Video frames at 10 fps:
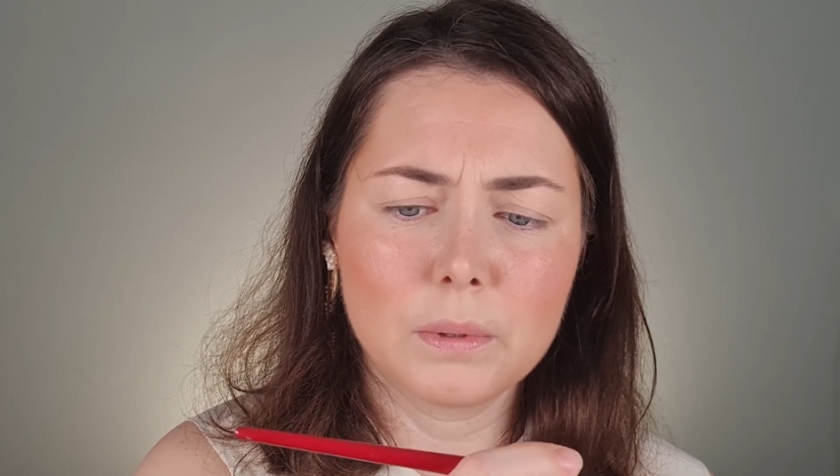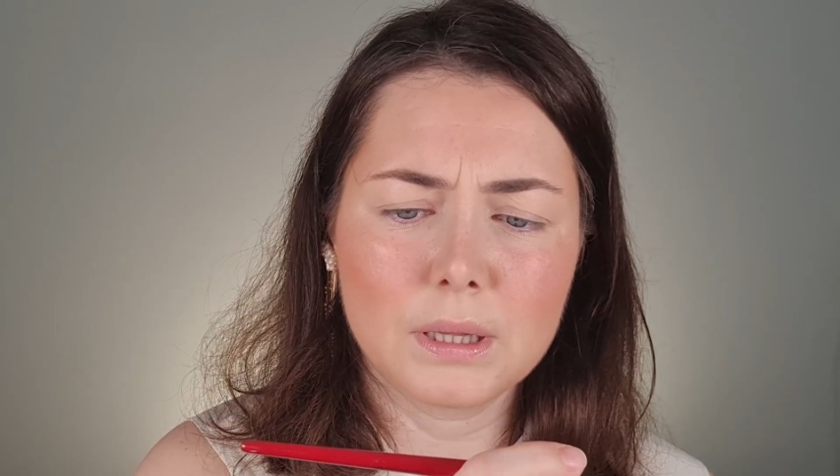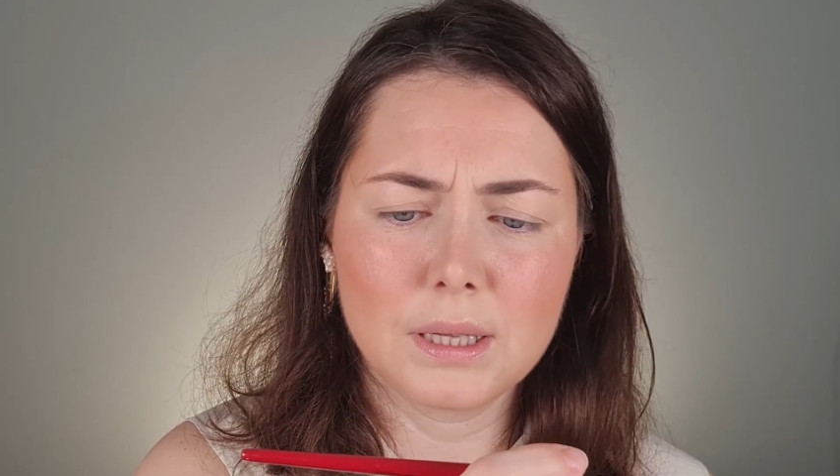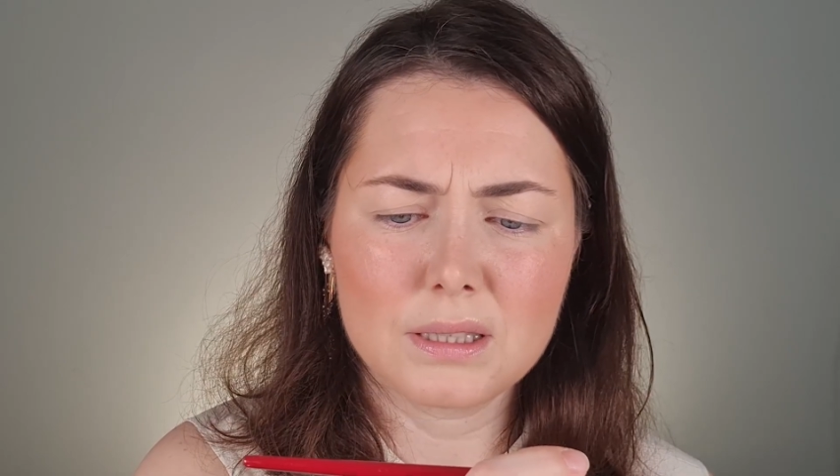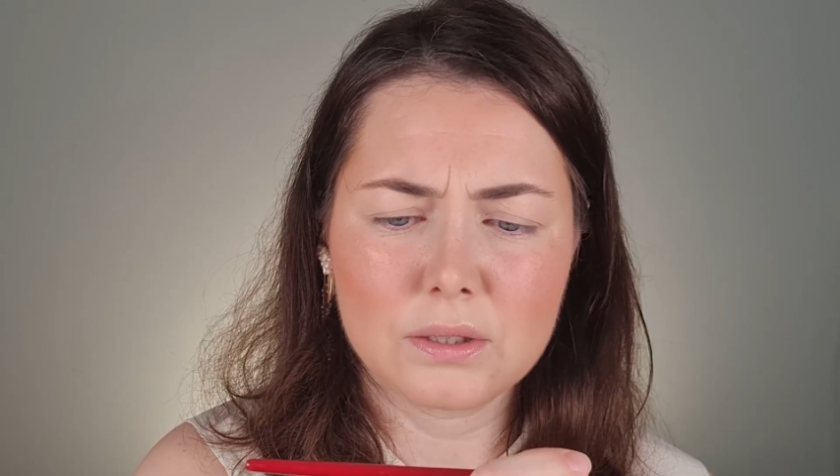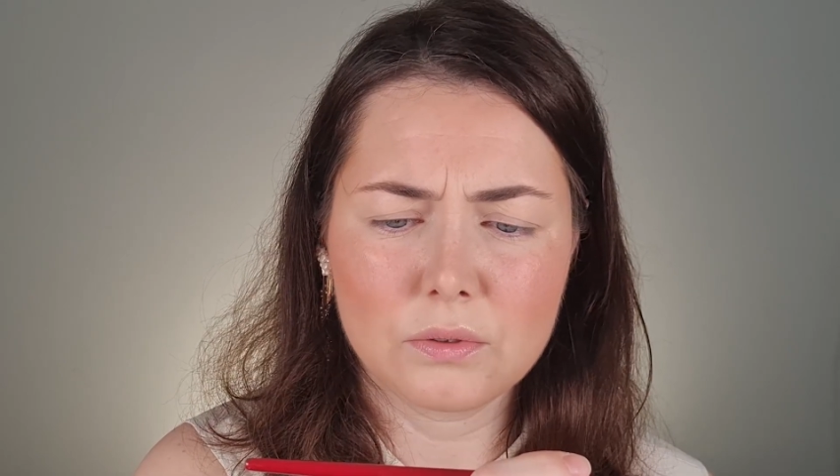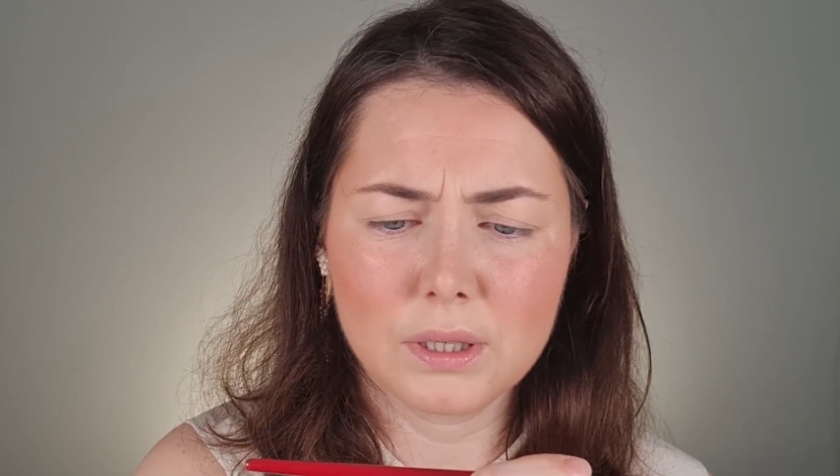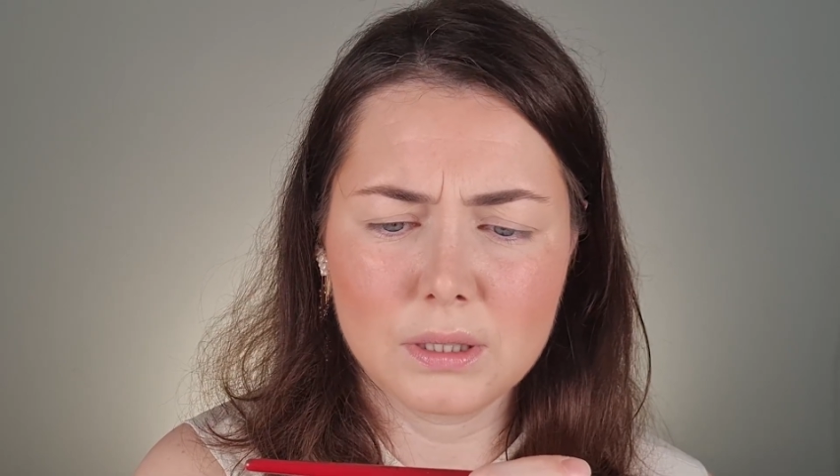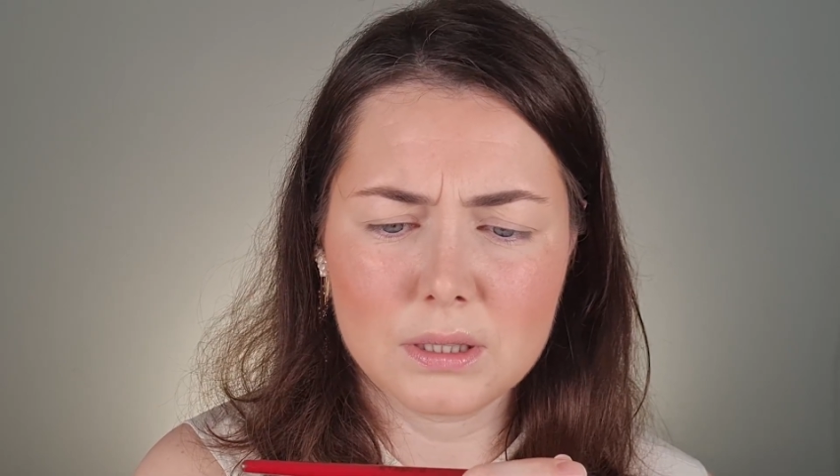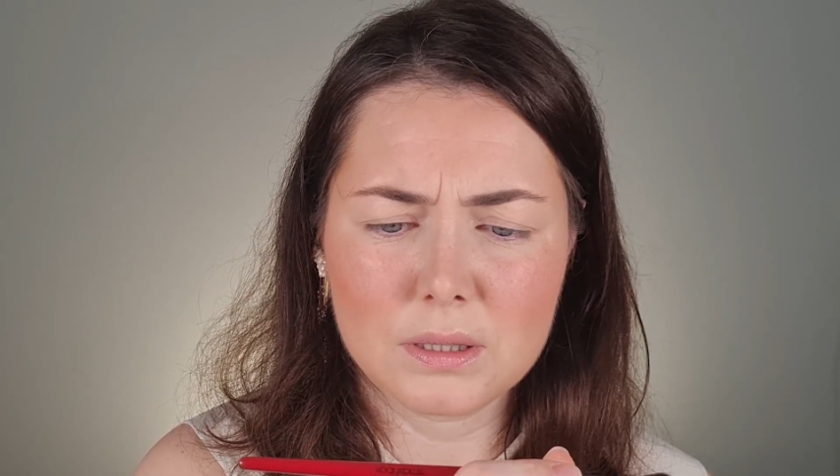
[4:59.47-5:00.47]
but let's
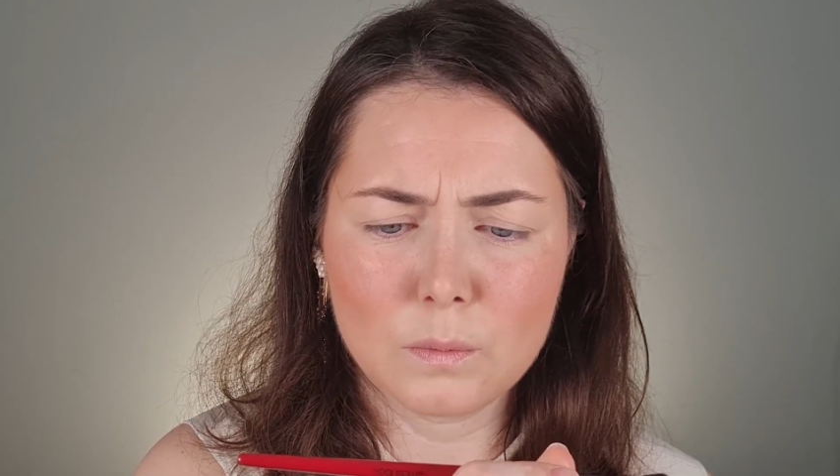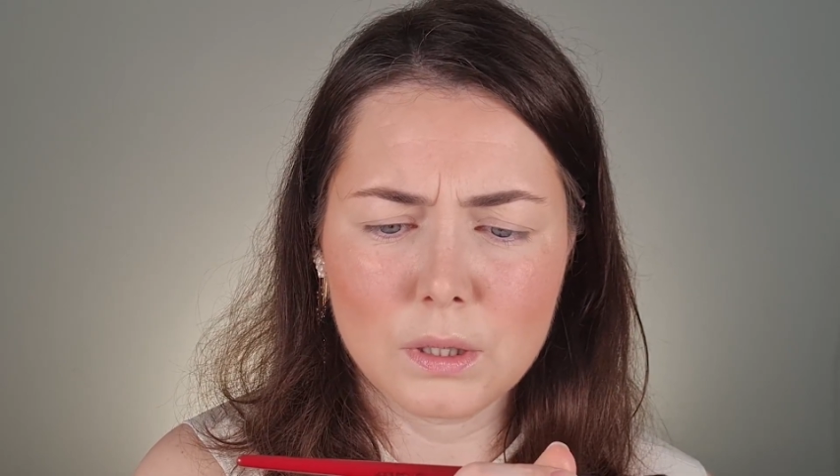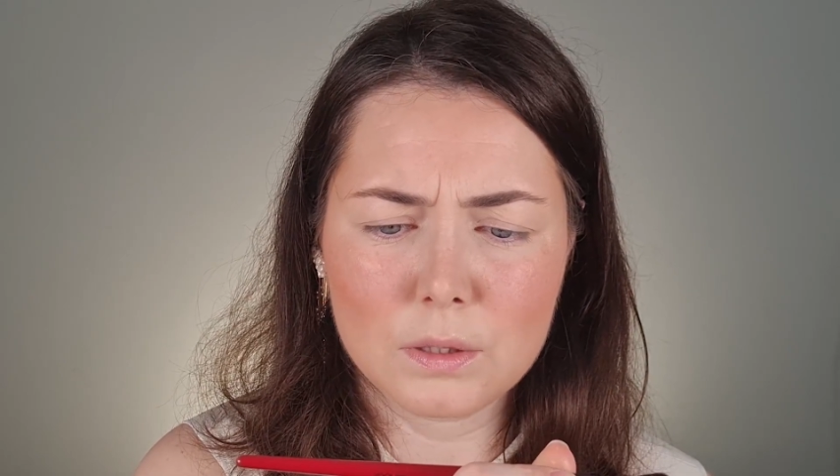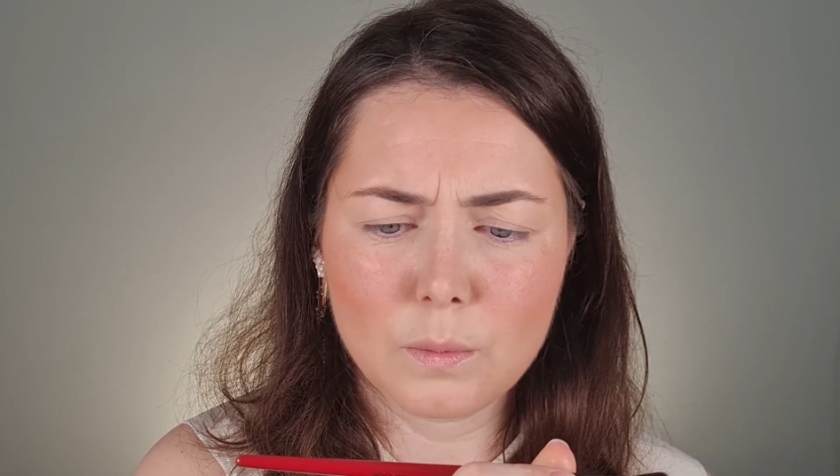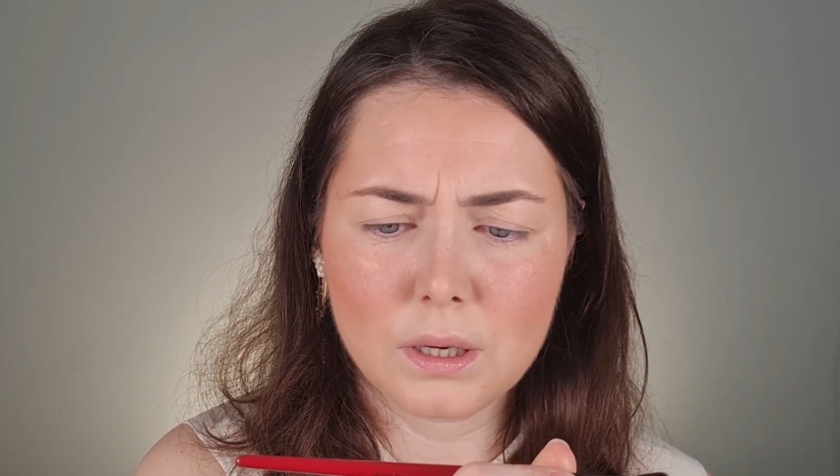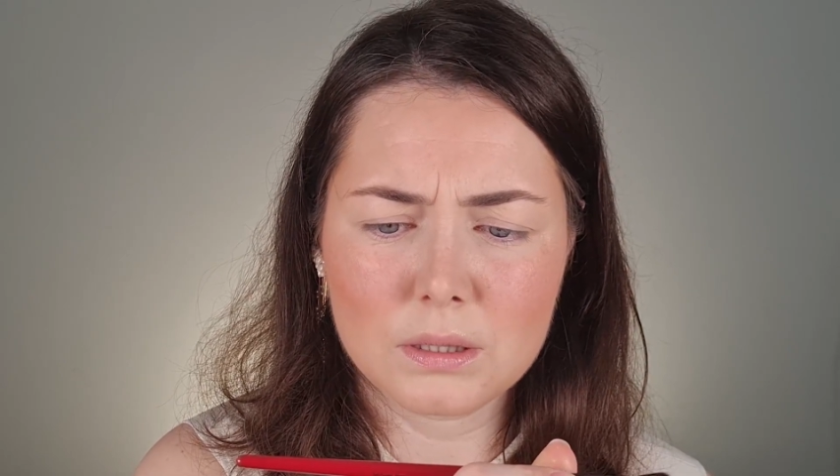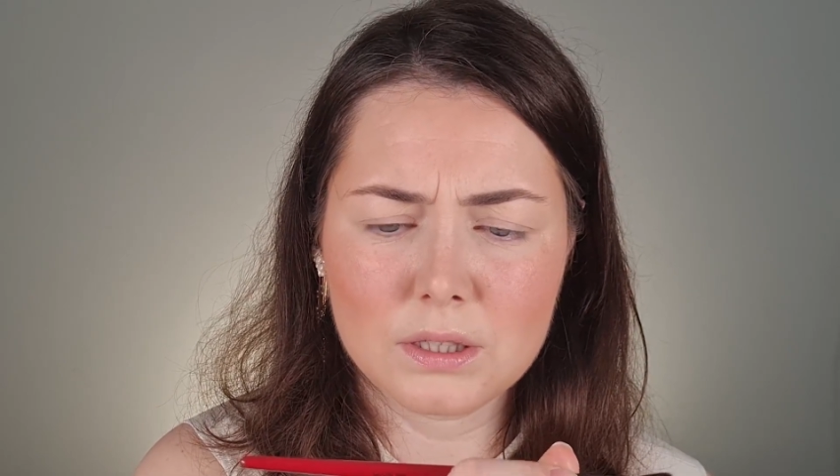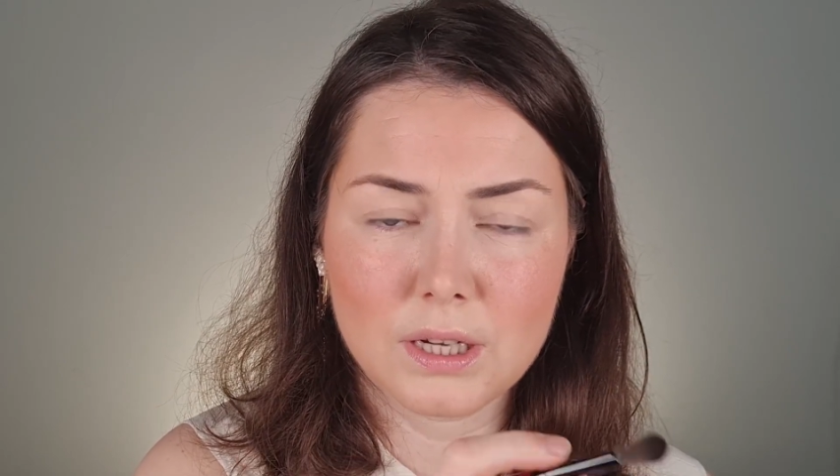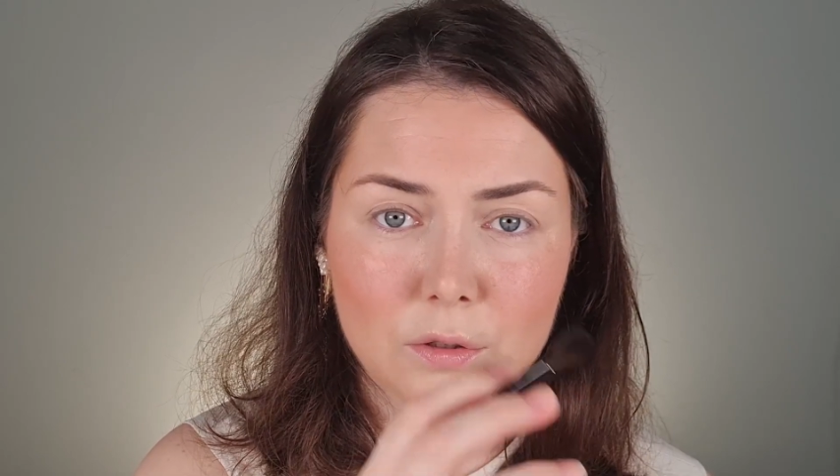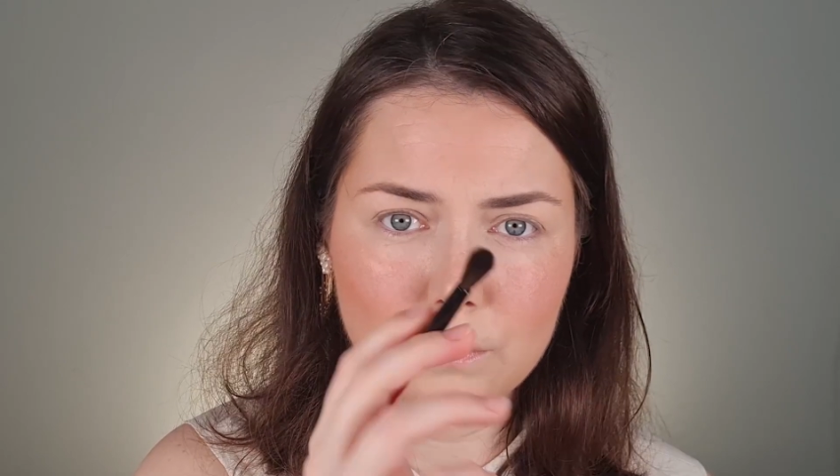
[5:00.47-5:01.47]
try this Smashbox
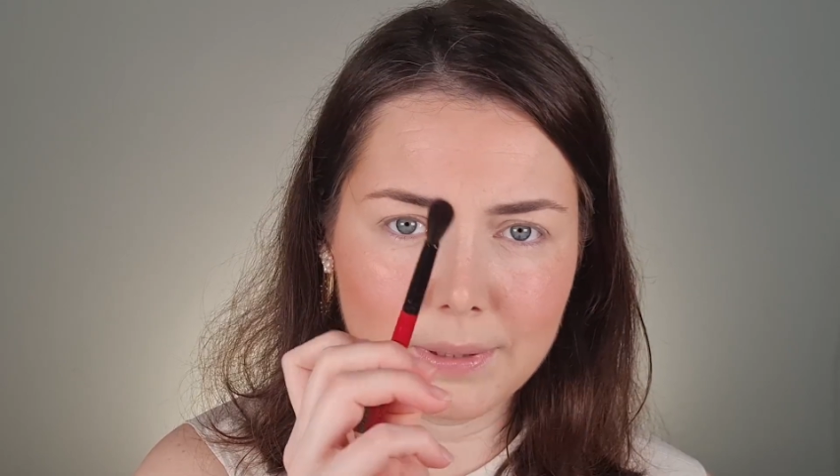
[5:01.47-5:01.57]
Shadow